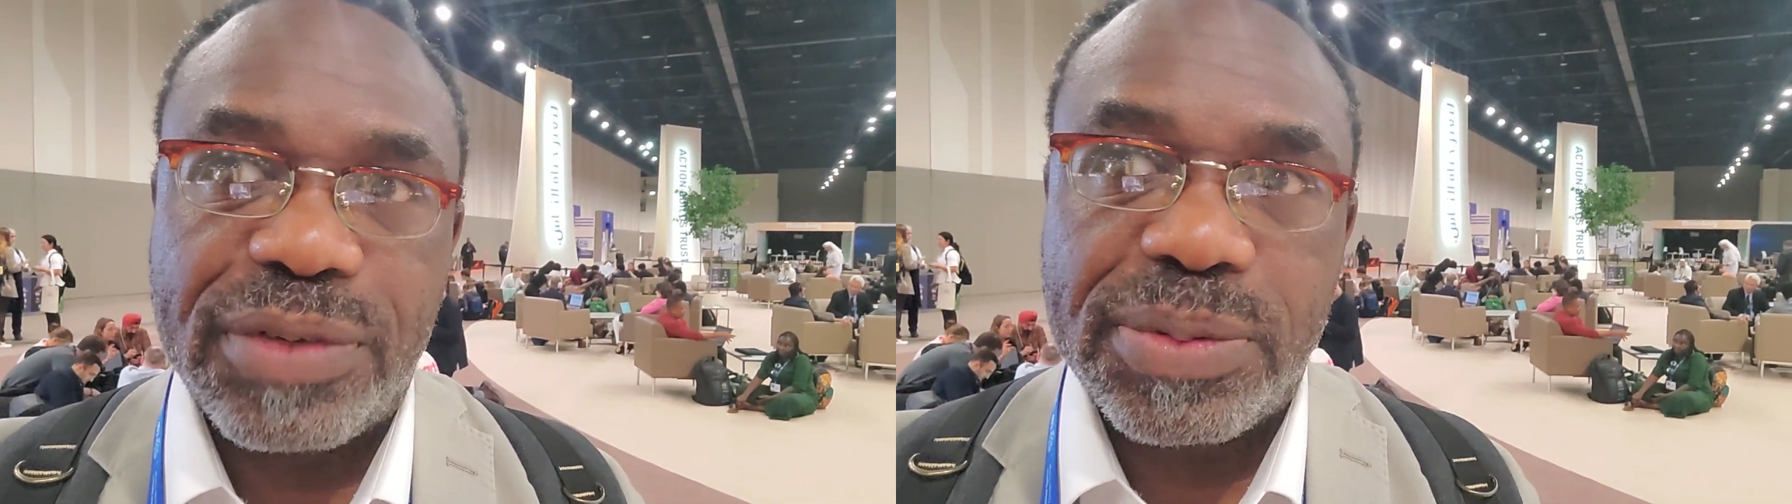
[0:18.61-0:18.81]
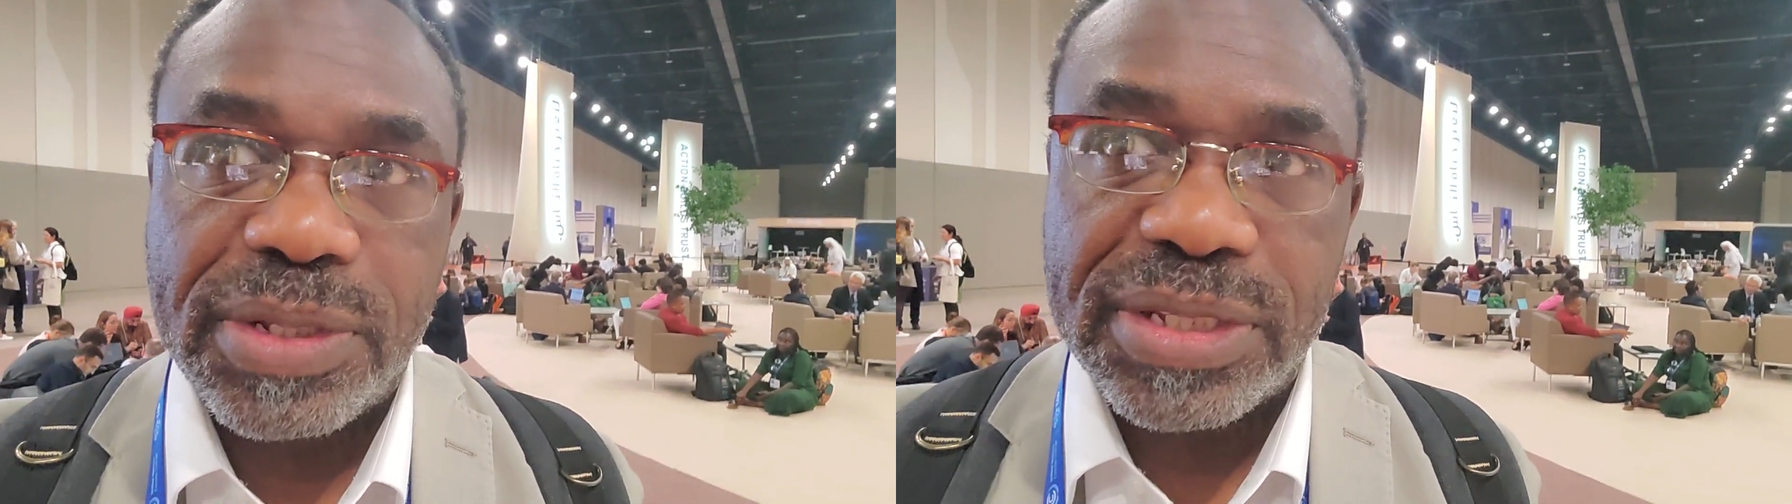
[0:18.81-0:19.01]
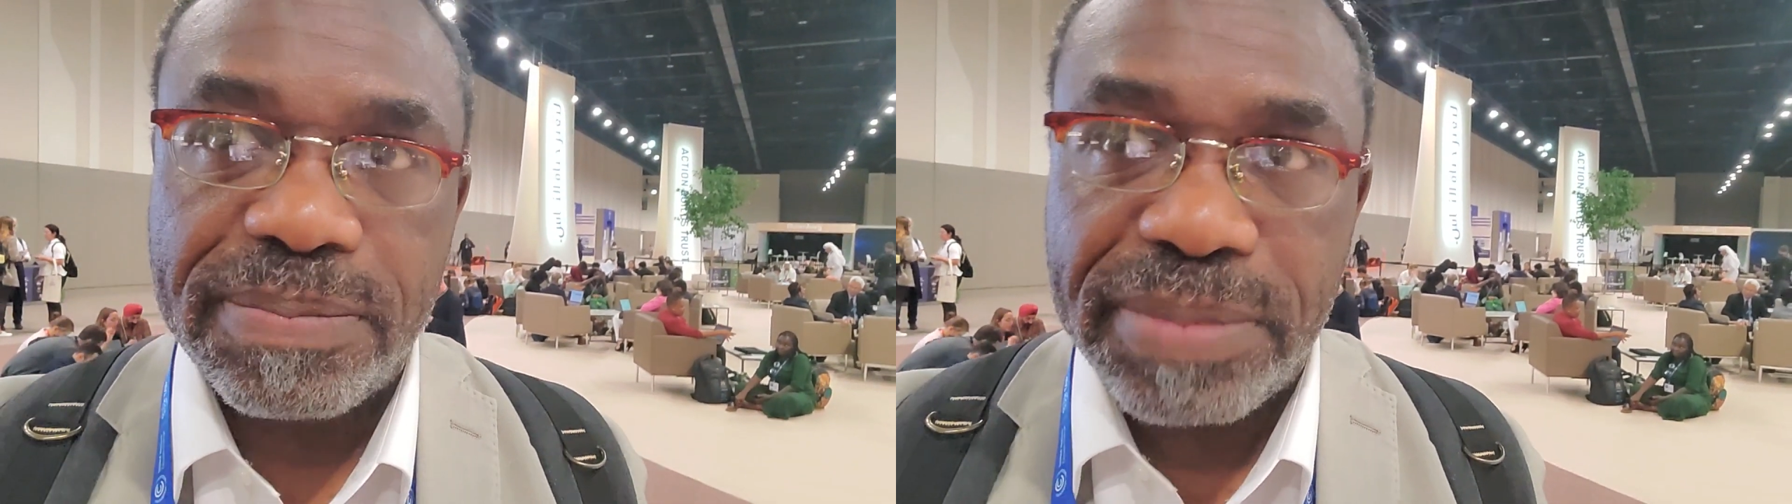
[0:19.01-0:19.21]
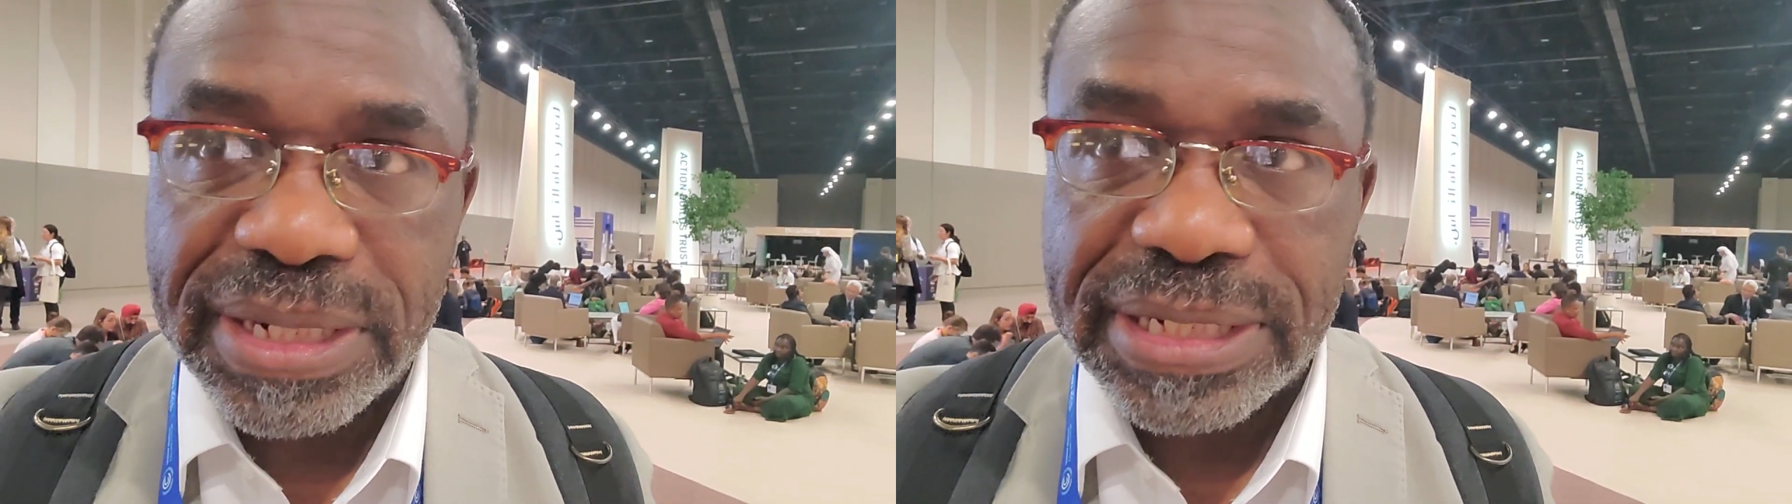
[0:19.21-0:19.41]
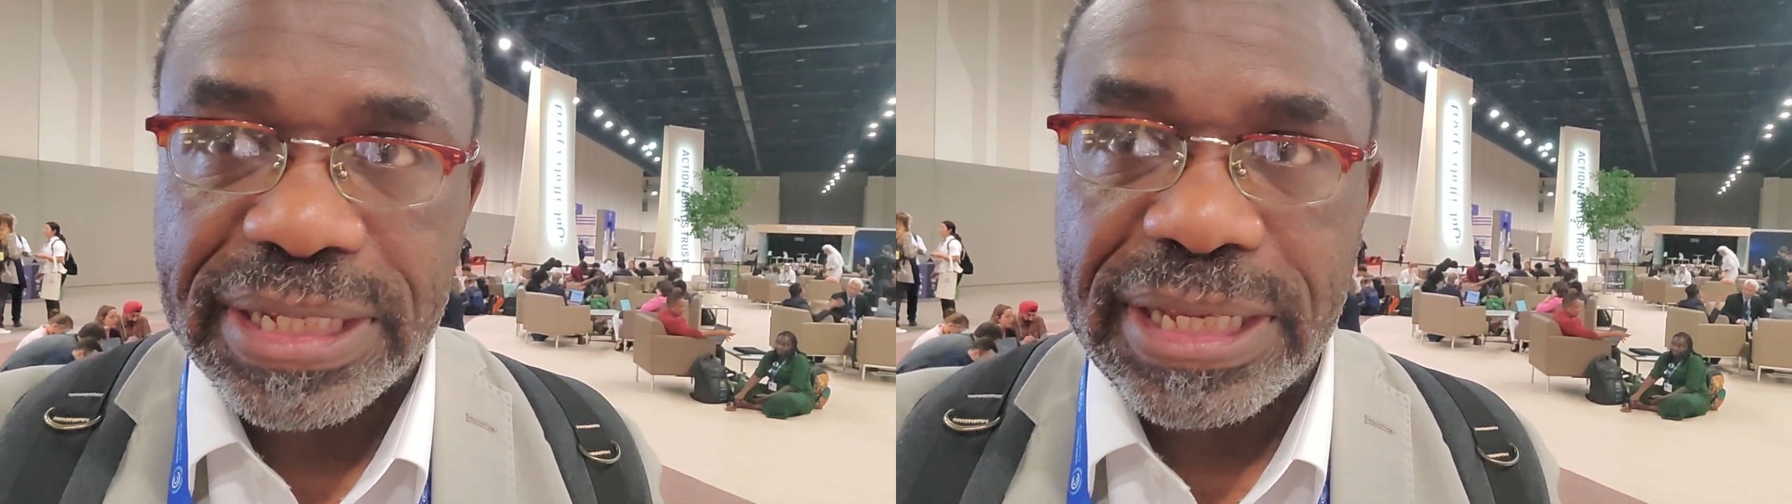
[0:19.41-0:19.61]

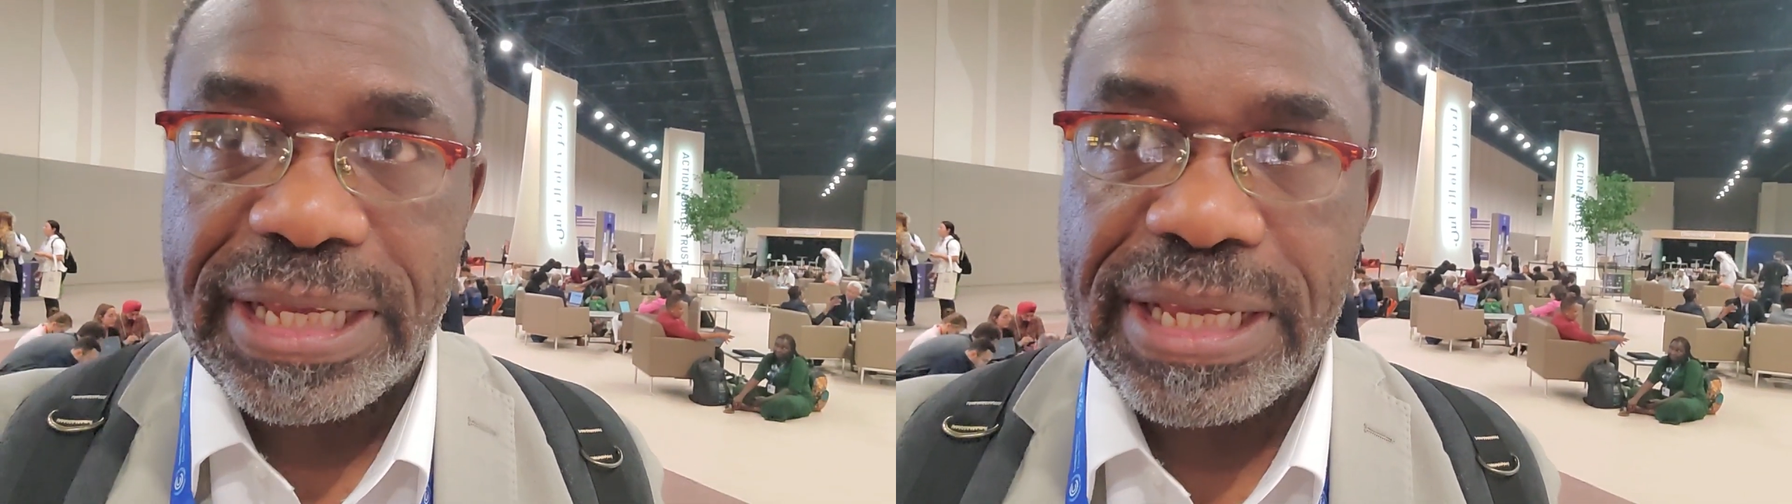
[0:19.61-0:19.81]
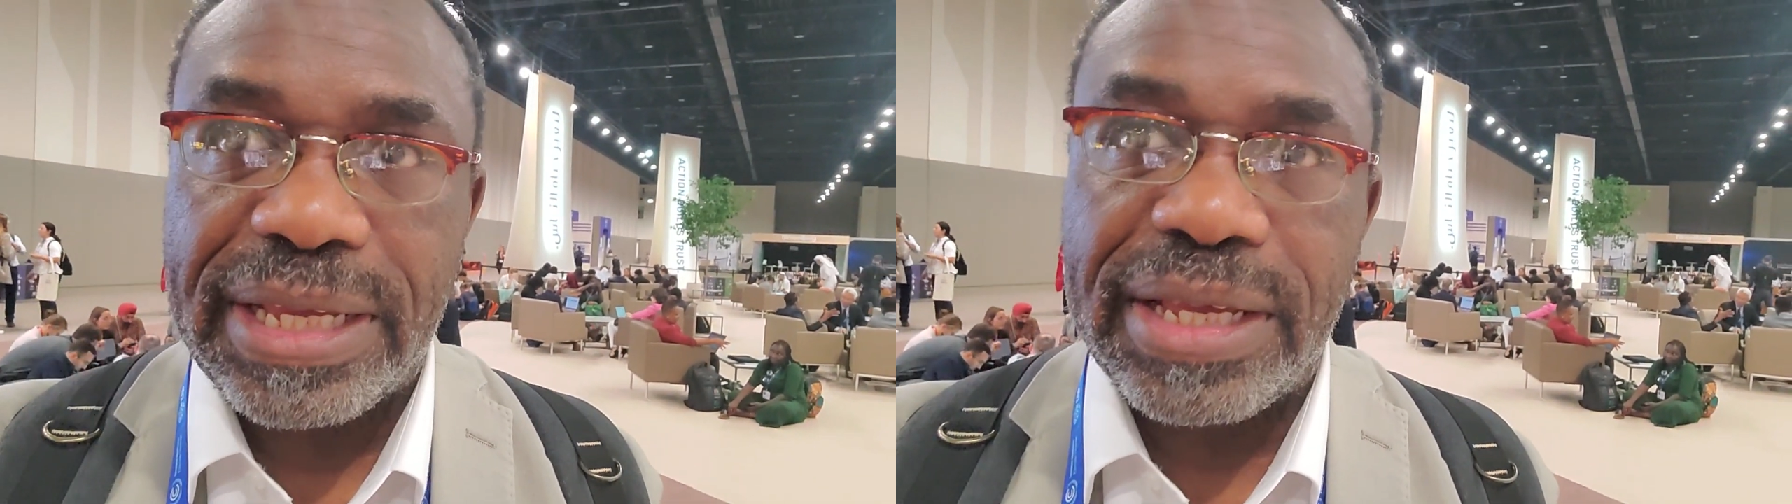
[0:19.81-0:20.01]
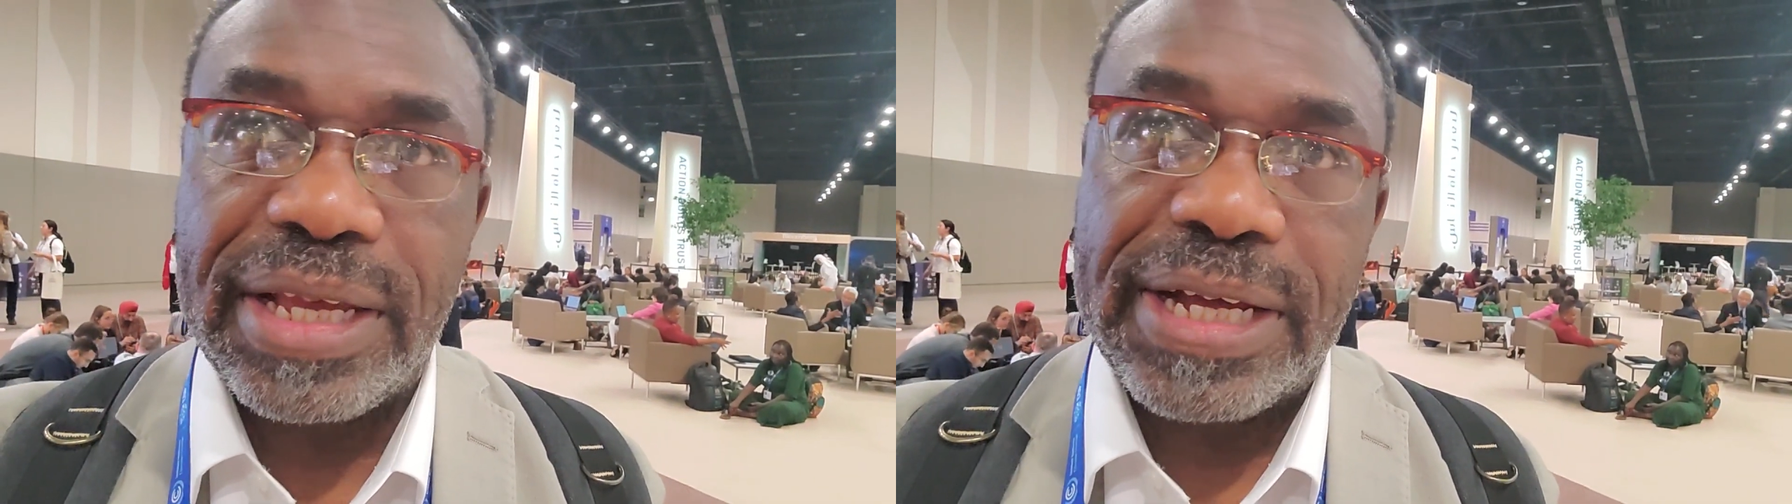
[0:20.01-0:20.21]
responsibility.